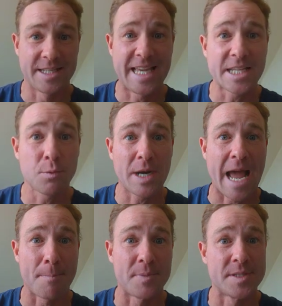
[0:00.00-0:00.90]
guess what
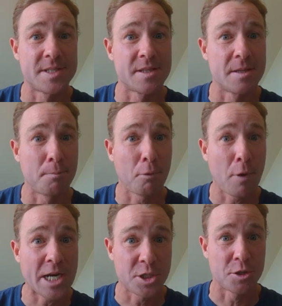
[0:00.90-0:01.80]
happens to the pressure